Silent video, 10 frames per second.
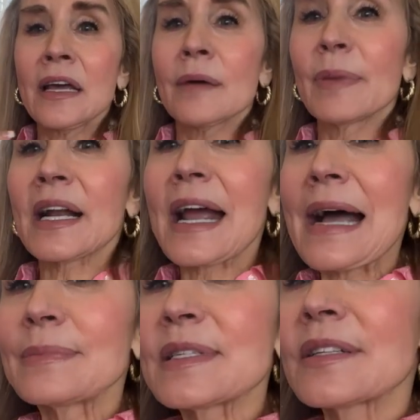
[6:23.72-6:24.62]
But I
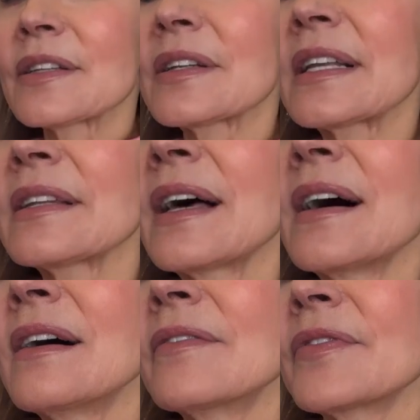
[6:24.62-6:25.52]
absolutely
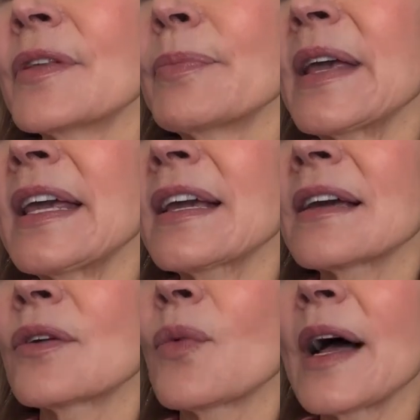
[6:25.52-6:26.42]
love the pink
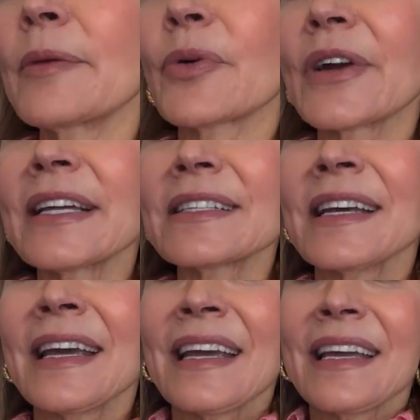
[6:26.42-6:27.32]
and white print.
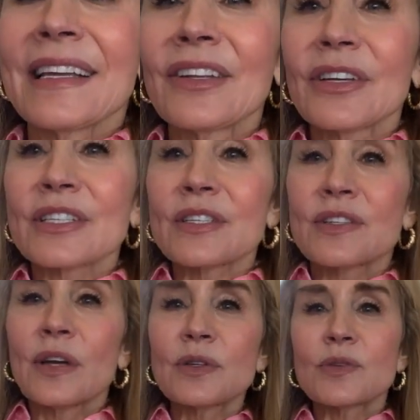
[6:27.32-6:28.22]
It looks
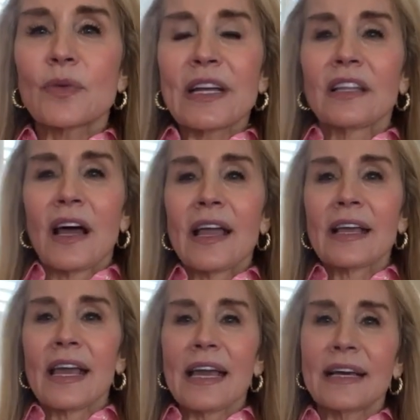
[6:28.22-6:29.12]
so
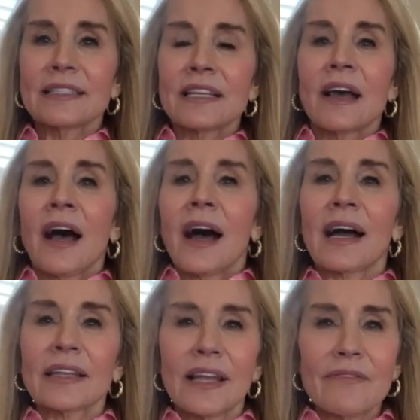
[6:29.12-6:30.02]
spring-like. And
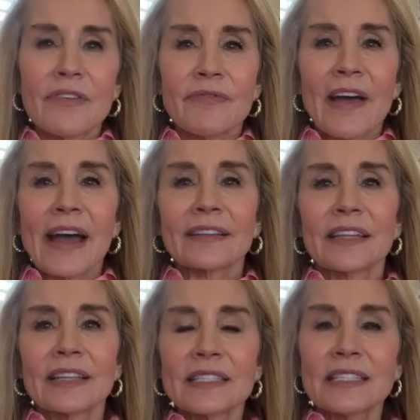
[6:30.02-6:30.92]
I love the fact
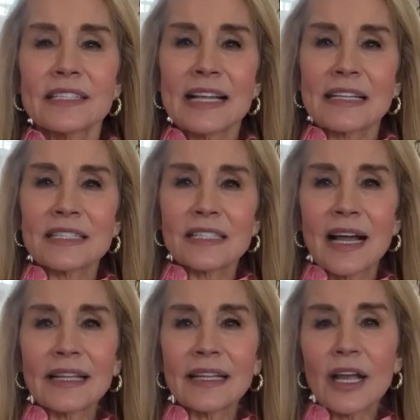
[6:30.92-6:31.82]
that this is that
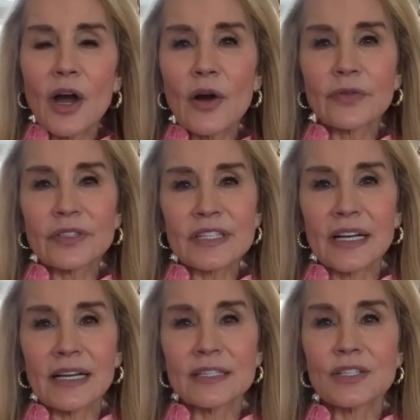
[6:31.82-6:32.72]
slightly
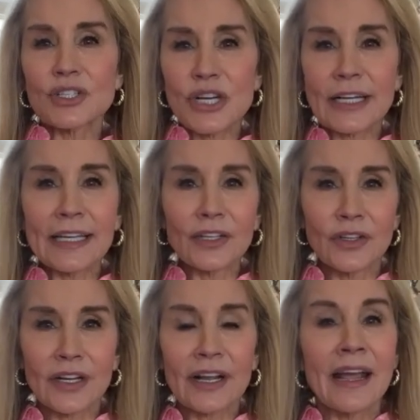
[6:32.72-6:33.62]
oversized chunky
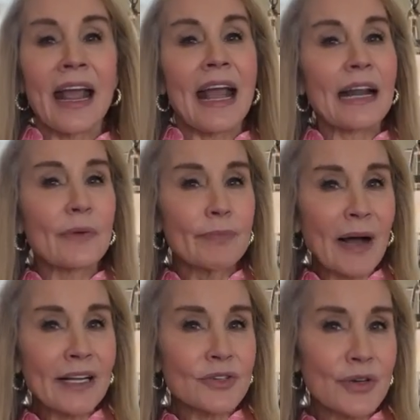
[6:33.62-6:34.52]
look. And I would
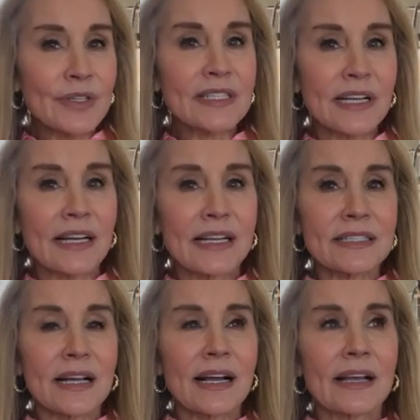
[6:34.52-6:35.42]
buy true to
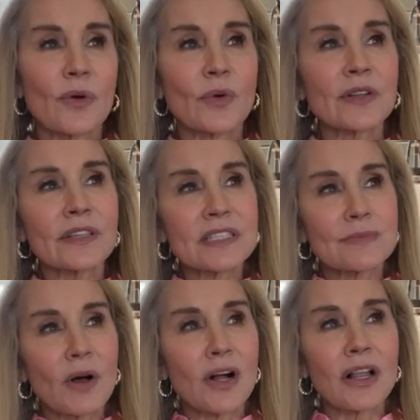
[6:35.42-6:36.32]
size. I ordered the
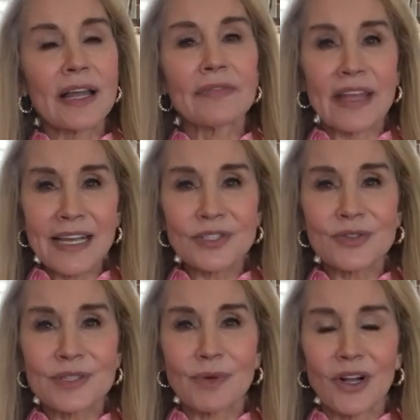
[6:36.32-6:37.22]
small and the
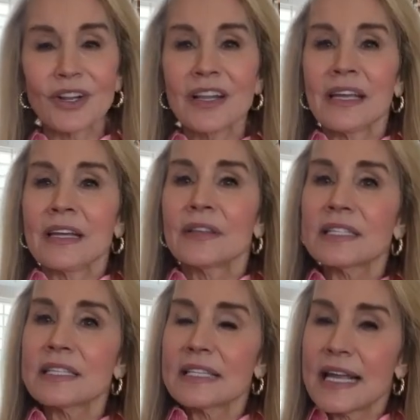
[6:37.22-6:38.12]
extra small
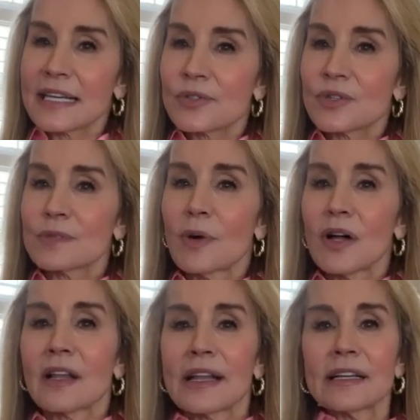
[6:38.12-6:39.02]
this is the extra
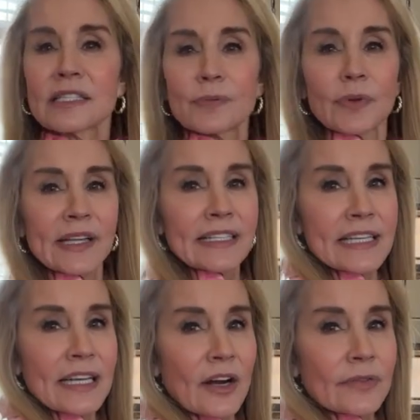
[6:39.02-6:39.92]
small and it is
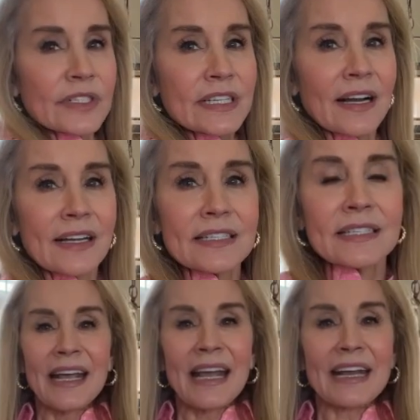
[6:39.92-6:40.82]
plenty
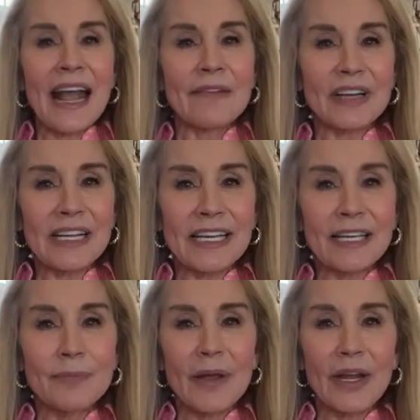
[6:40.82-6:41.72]
oversized. And I have it
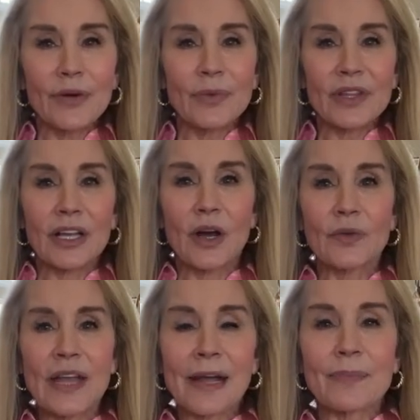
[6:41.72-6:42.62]
again paired with the
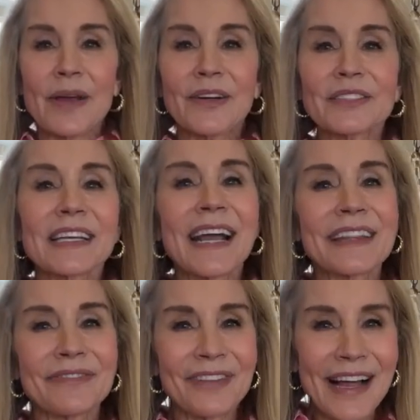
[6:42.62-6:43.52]
cognac belt
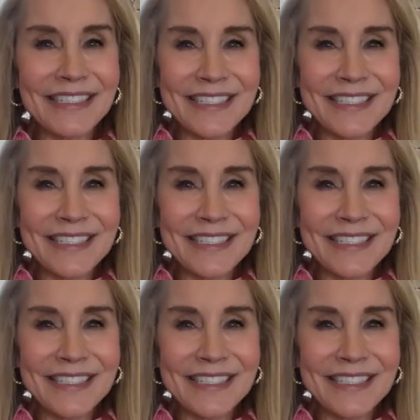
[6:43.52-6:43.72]
and the flat